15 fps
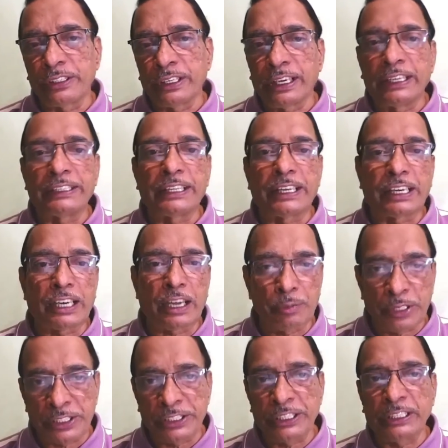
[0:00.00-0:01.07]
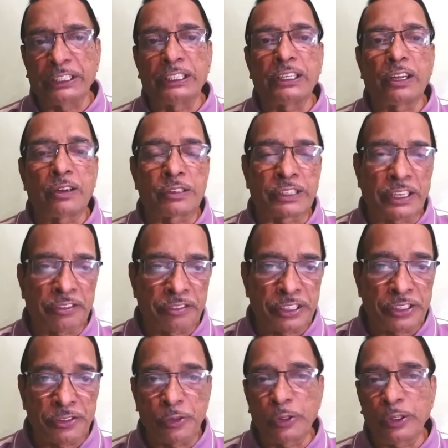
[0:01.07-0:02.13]
either commercial or service
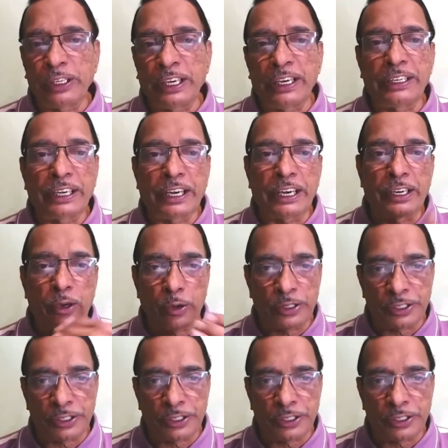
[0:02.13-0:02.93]
oriented or